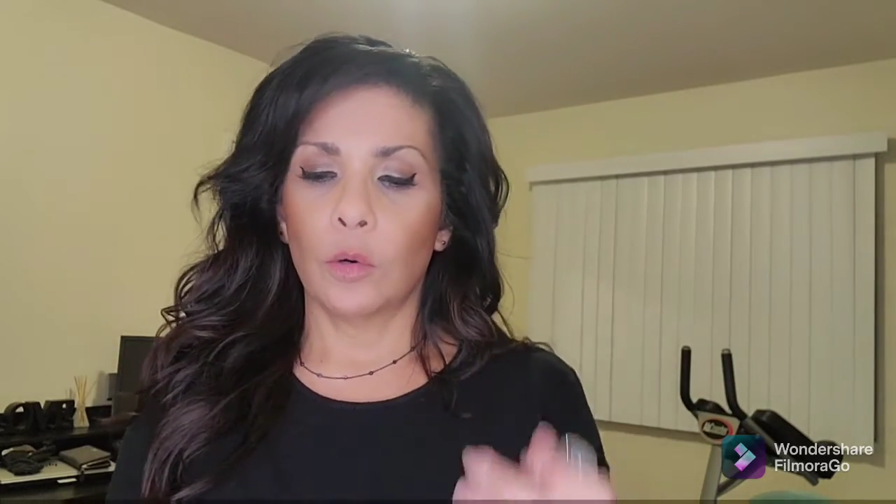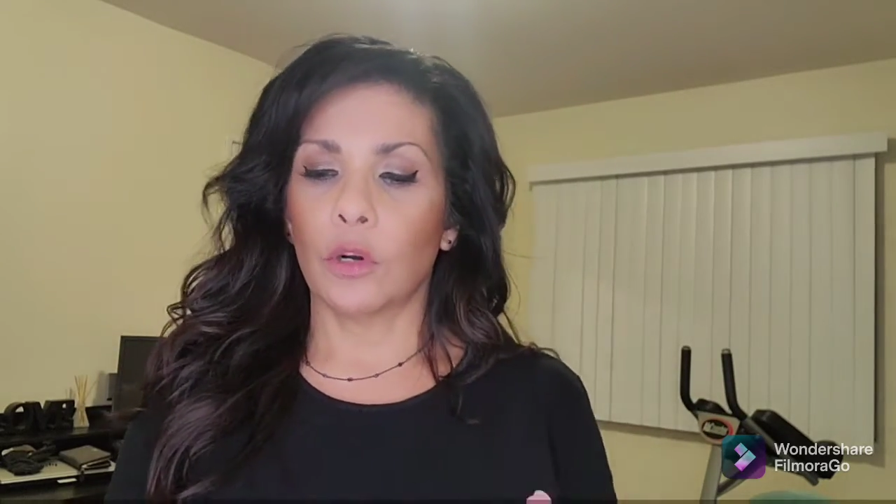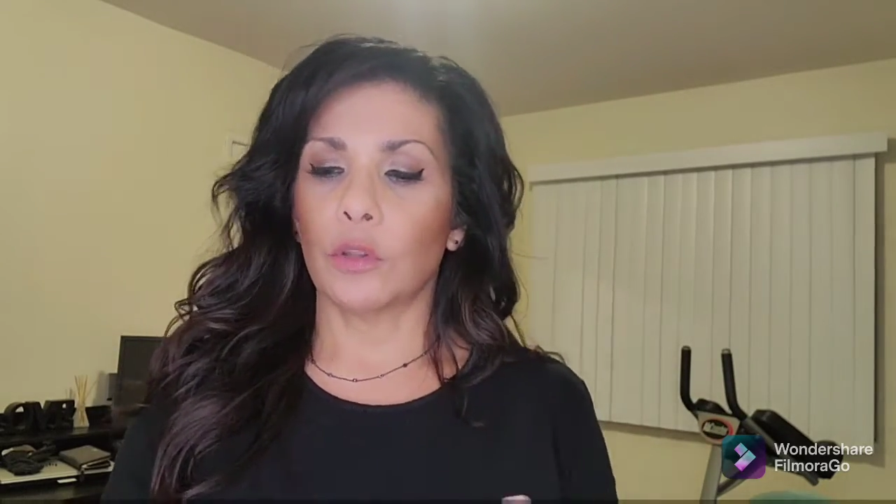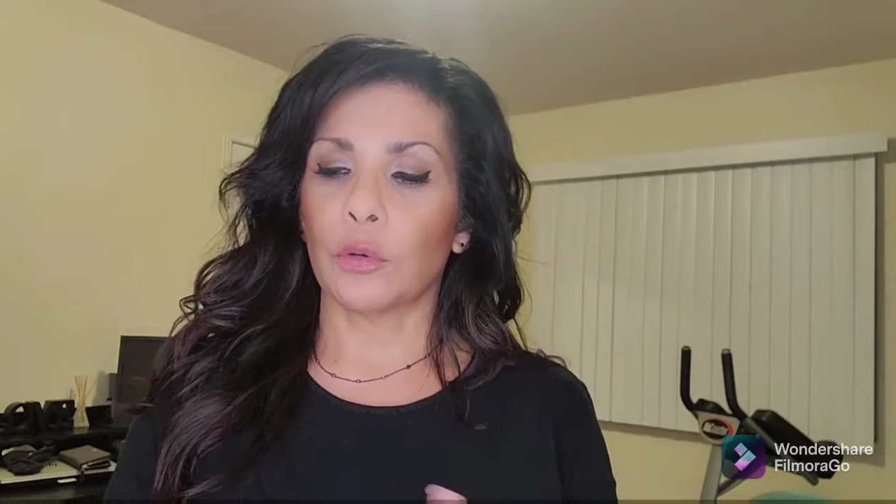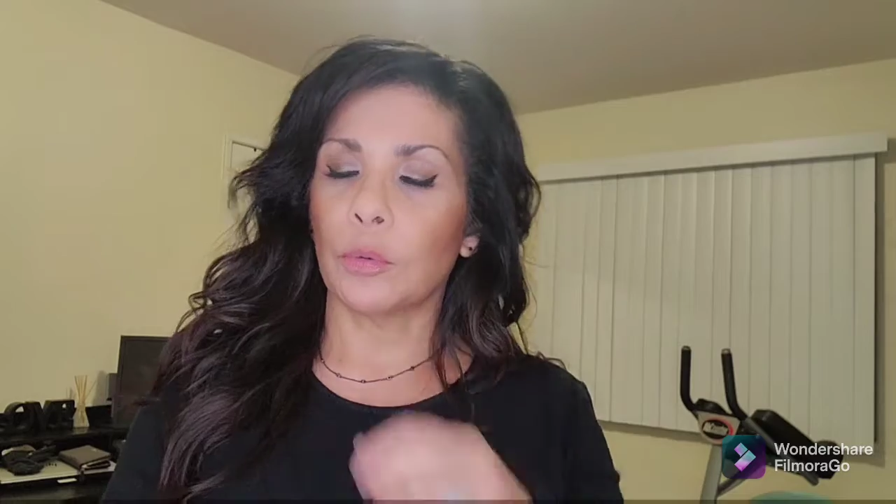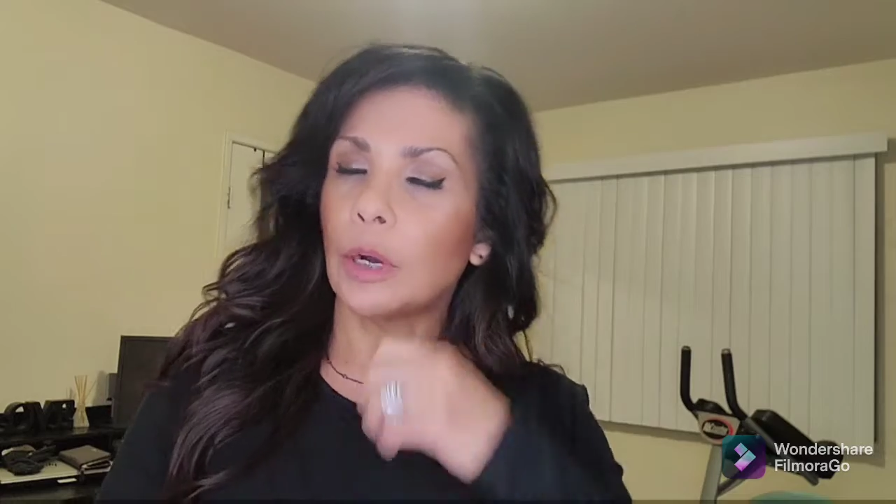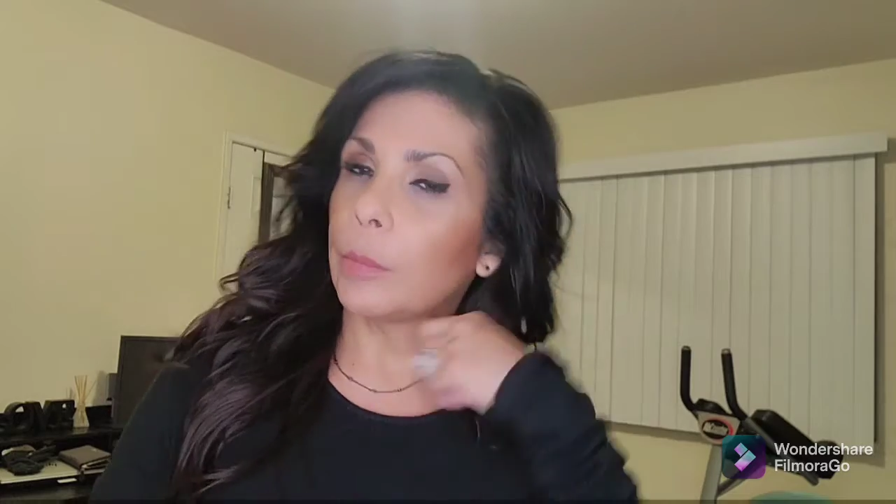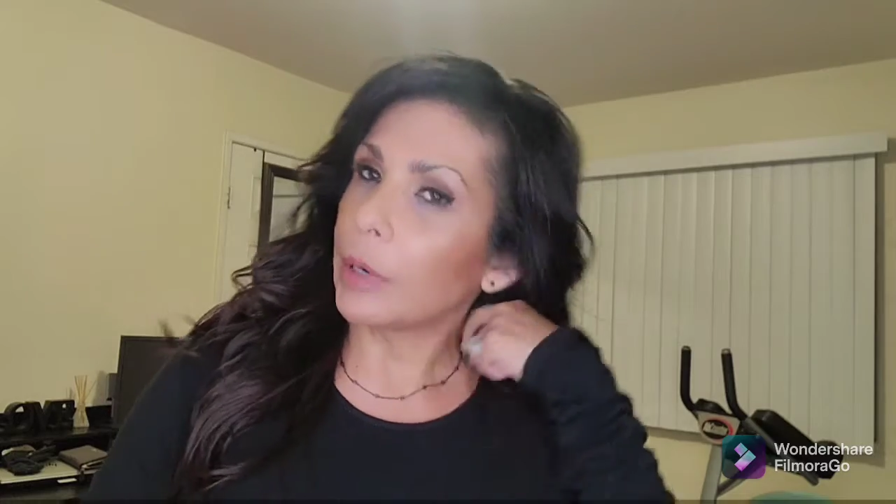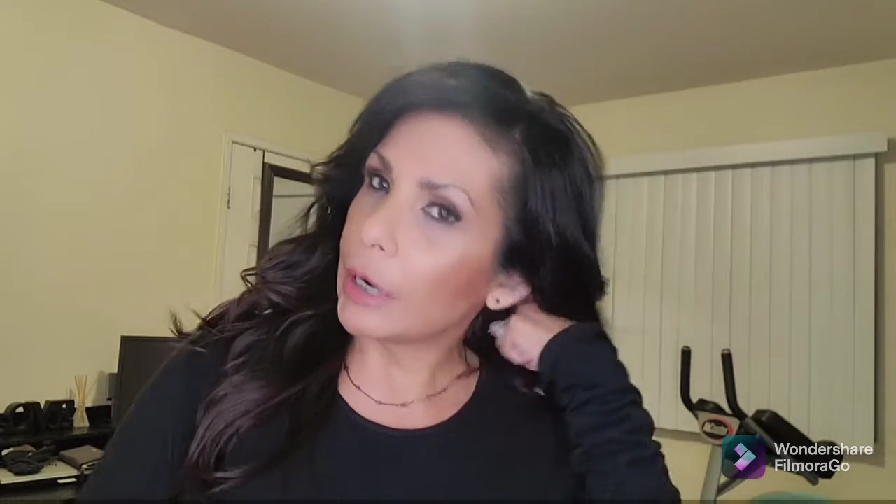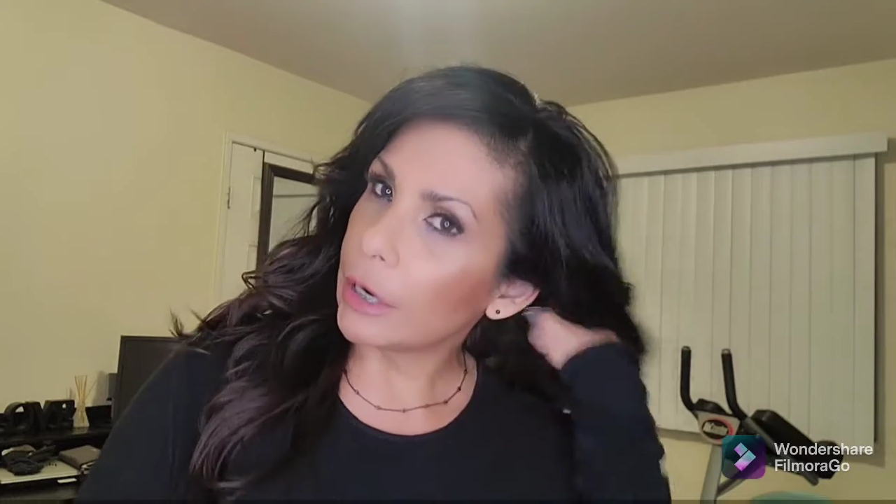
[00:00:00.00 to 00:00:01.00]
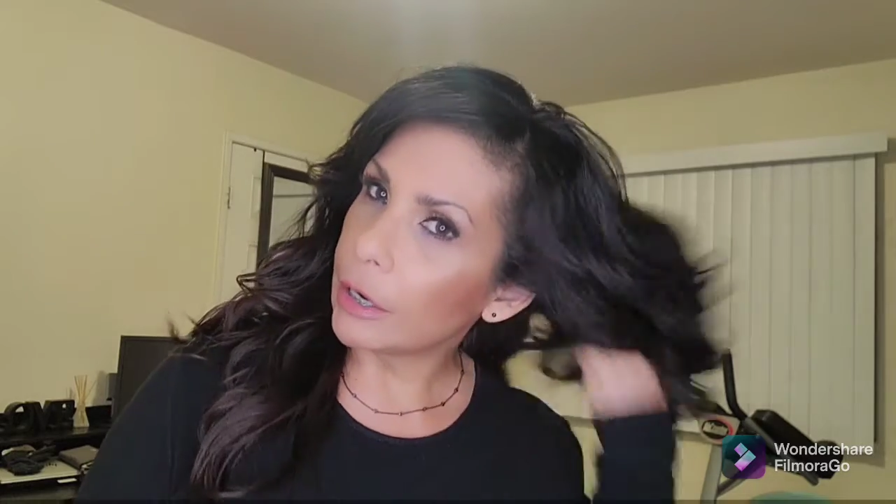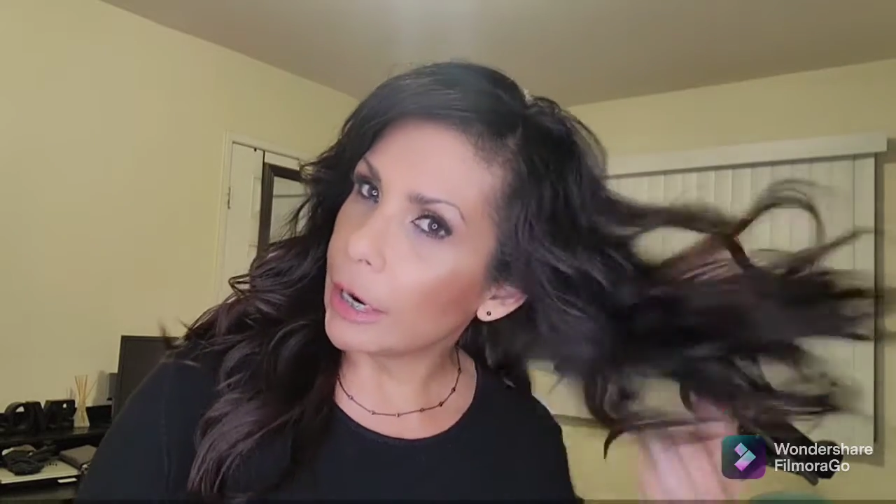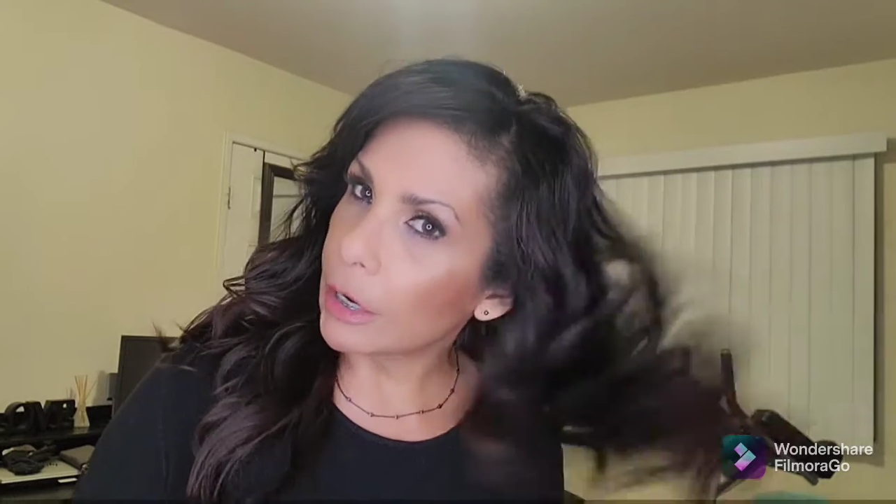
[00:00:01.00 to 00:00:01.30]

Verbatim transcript: or throughout my hair